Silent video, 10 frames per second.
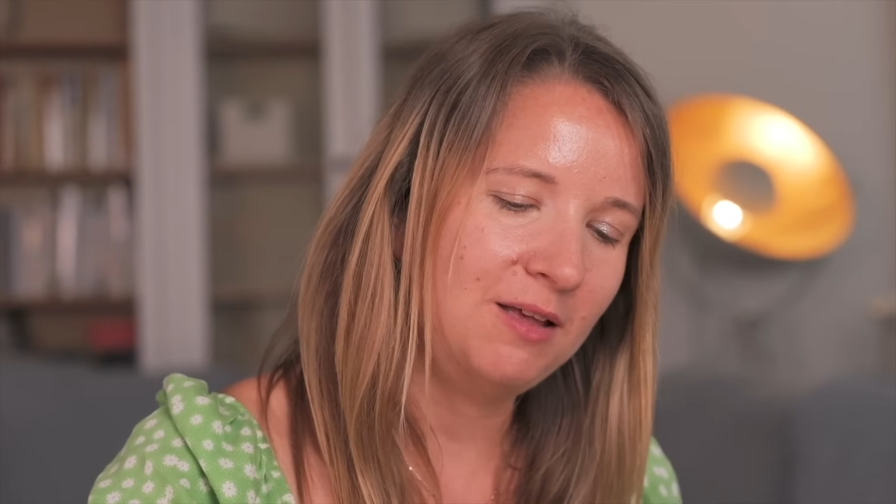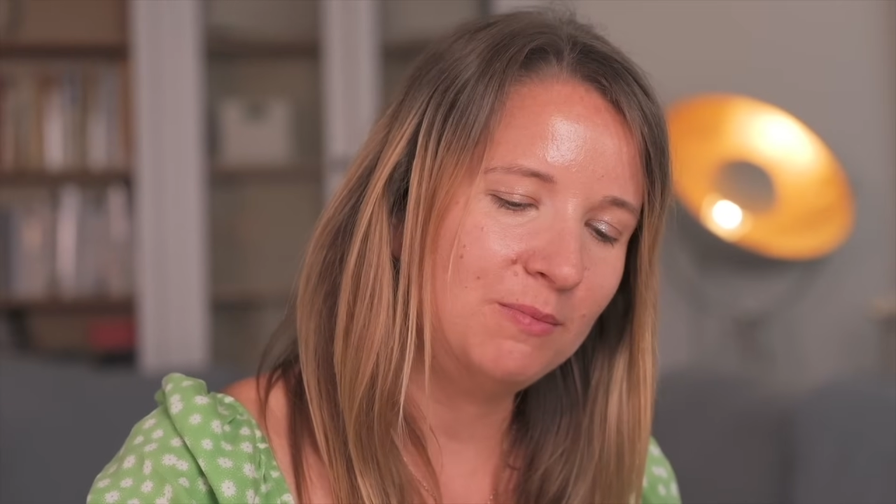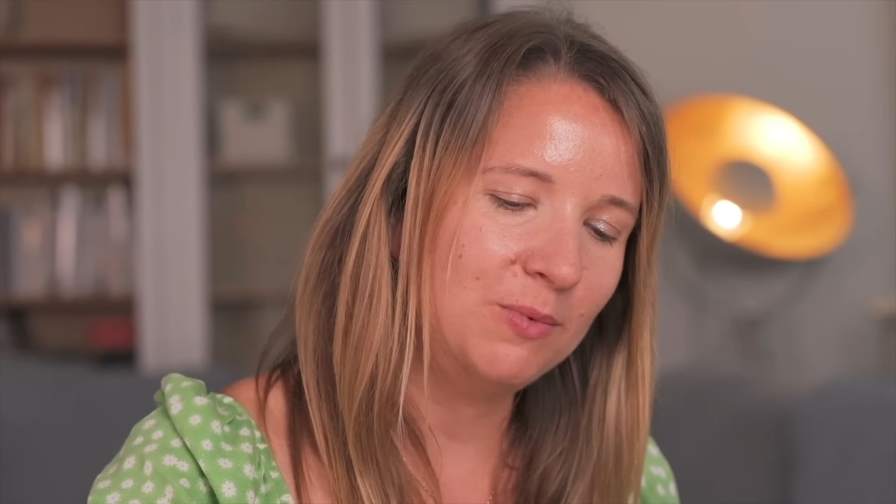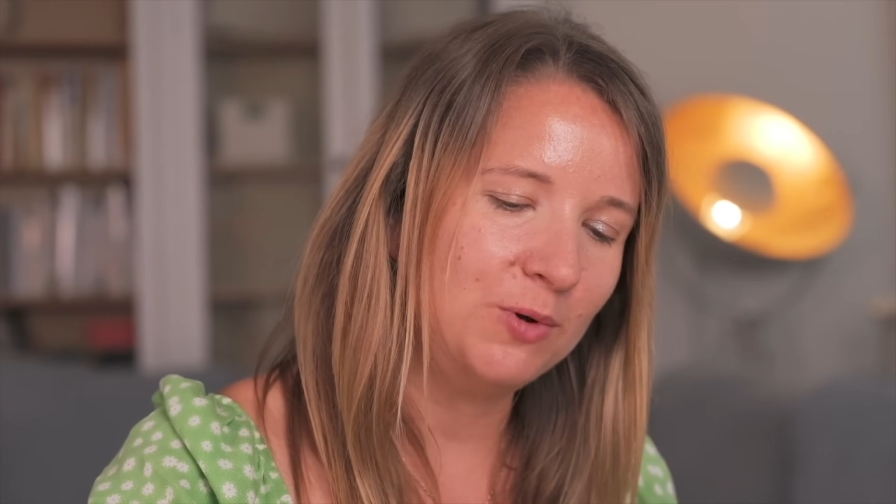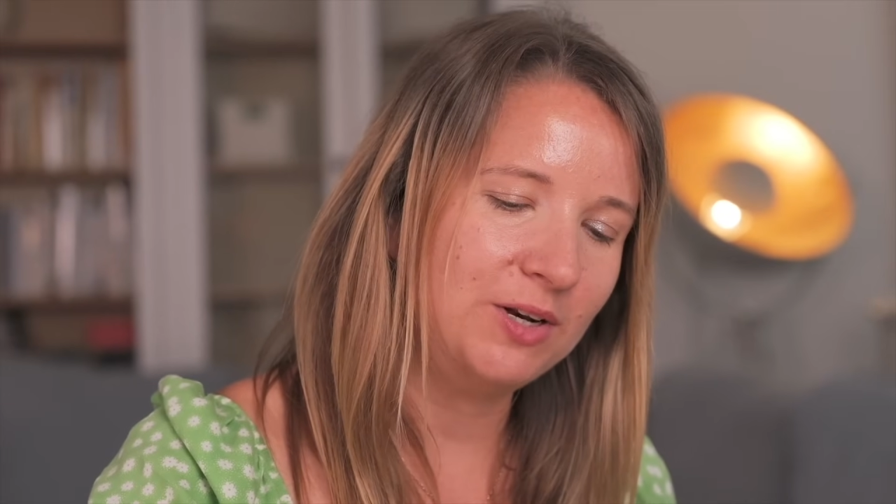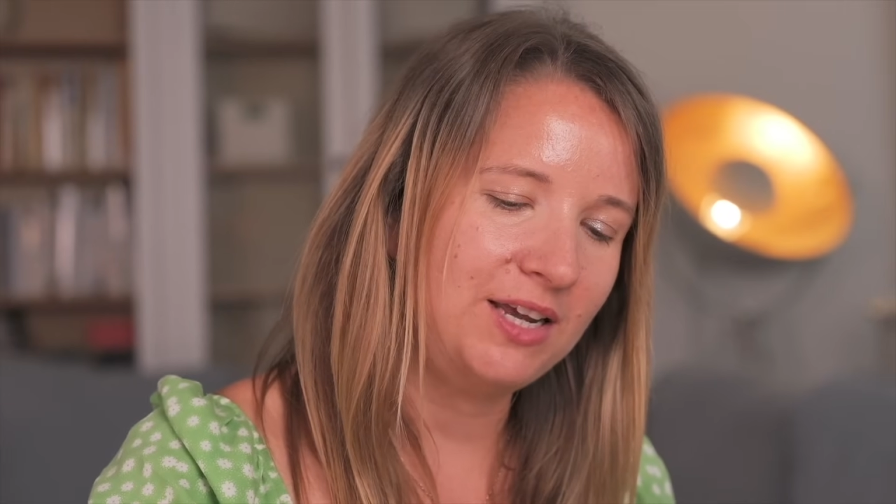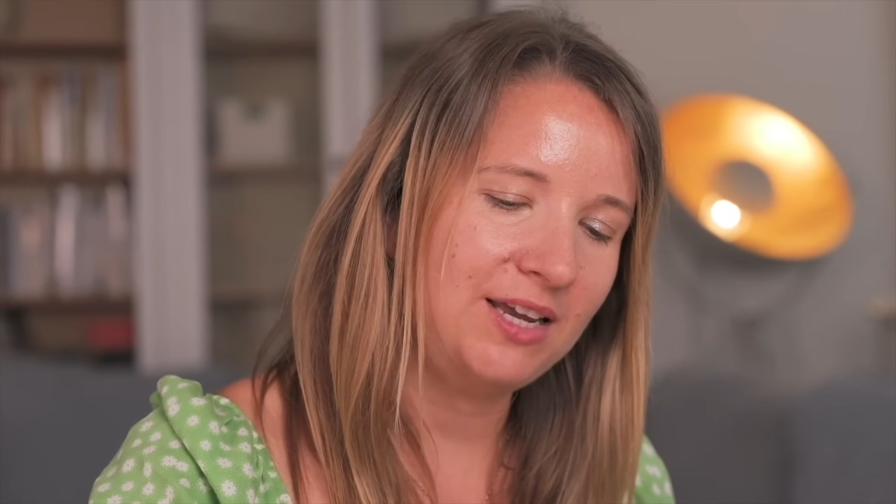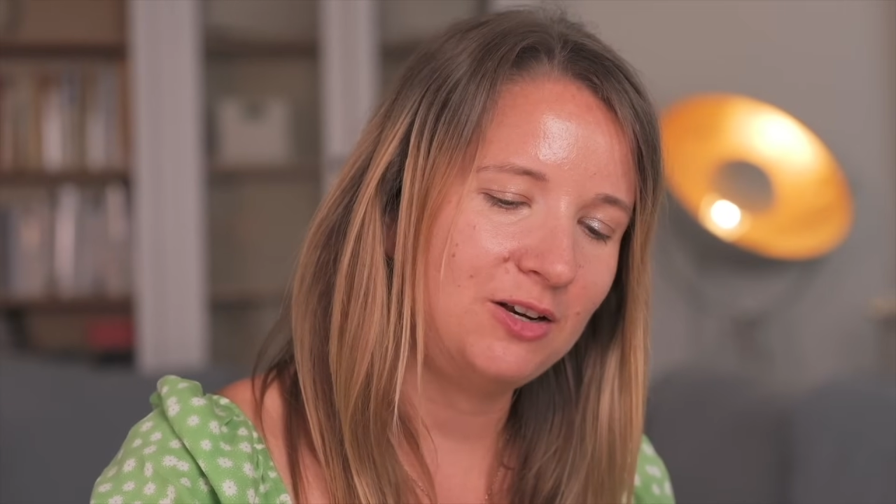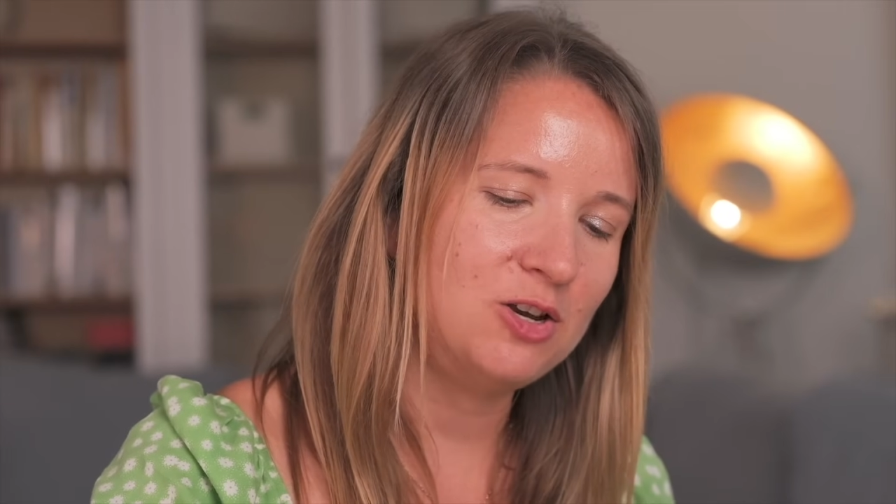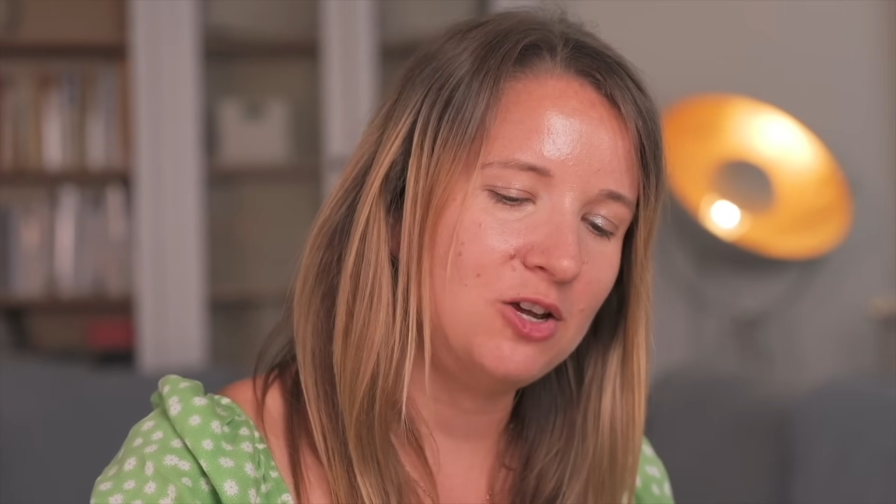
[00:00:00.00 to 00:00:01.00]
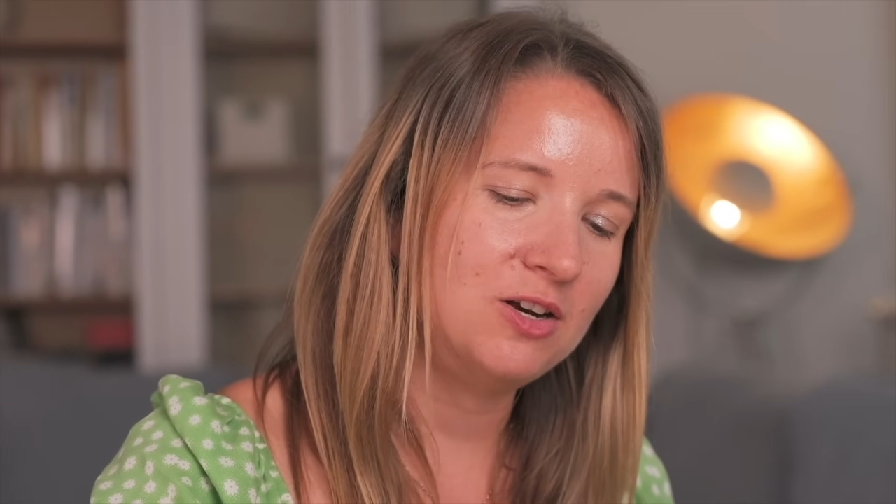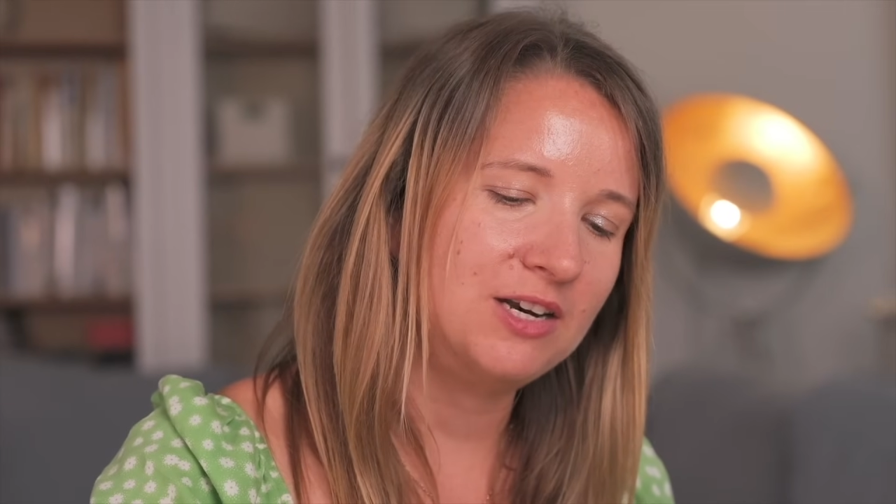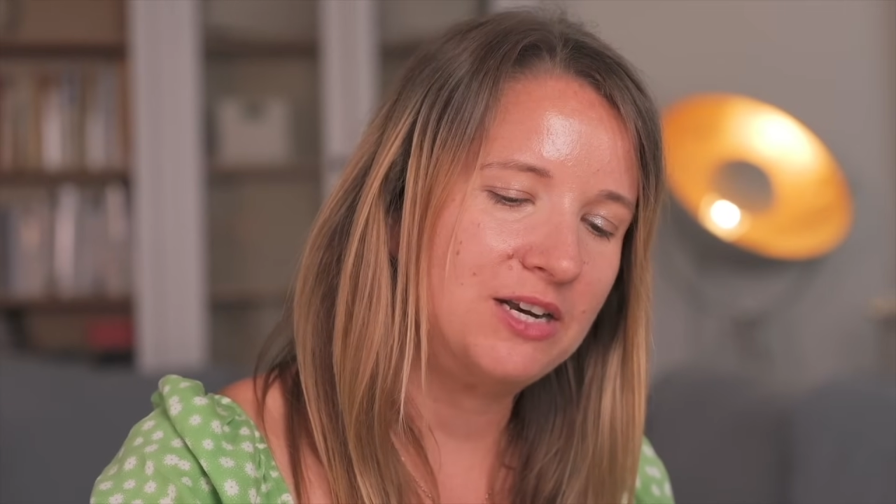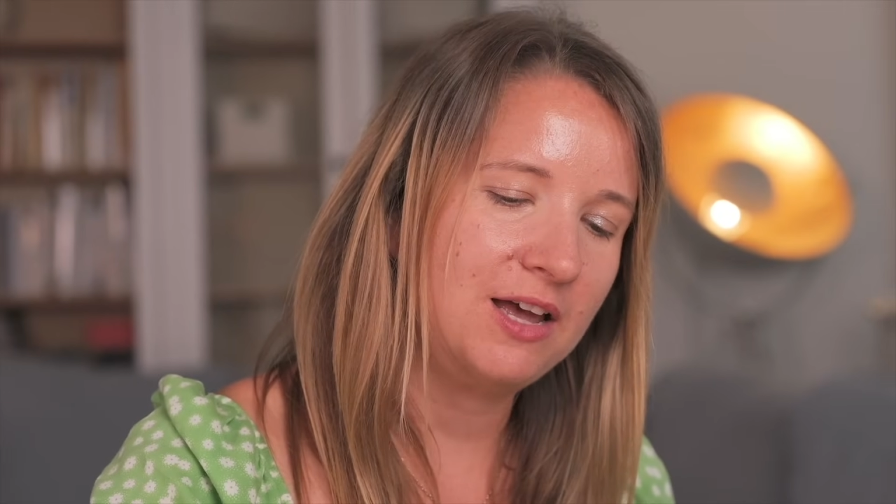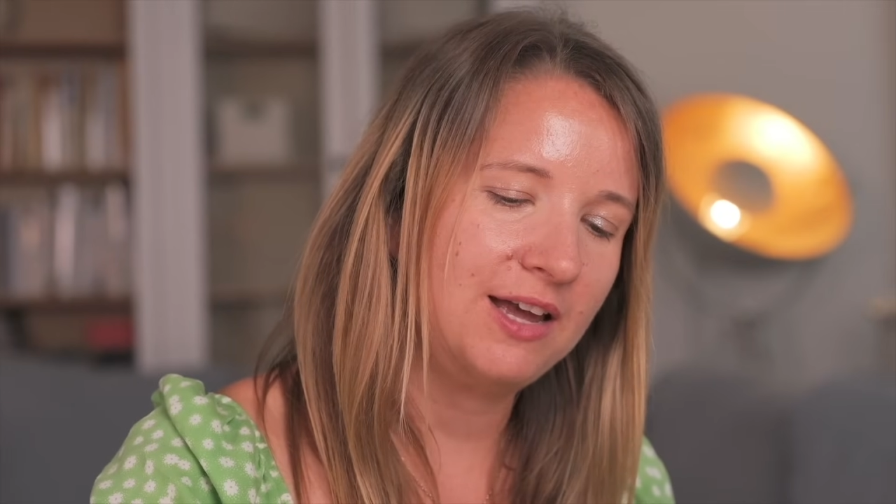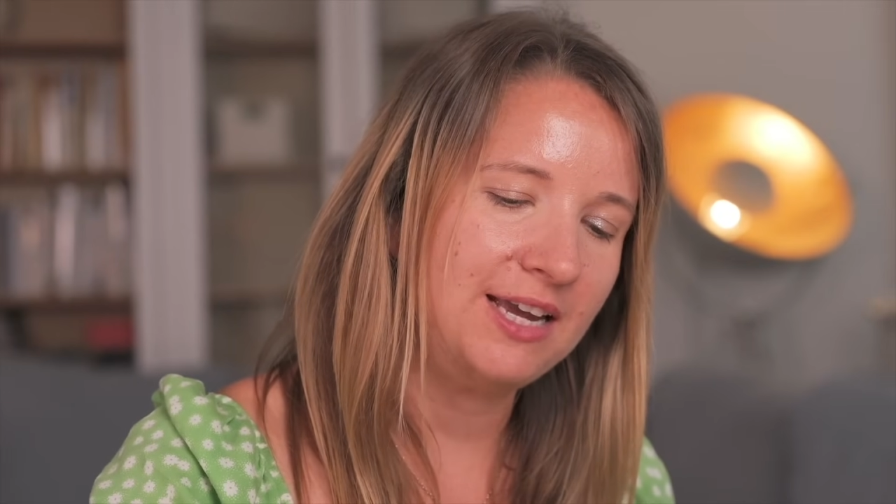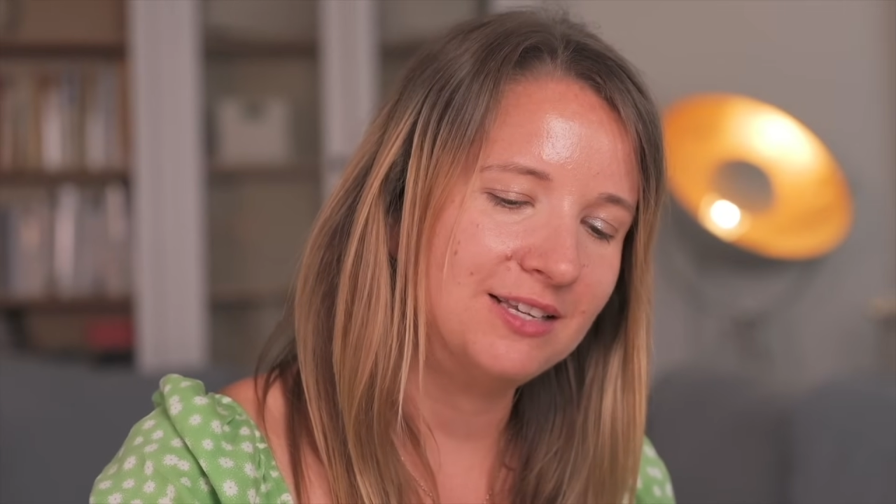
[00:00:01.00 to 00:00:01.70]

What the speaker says: morning, noon and night.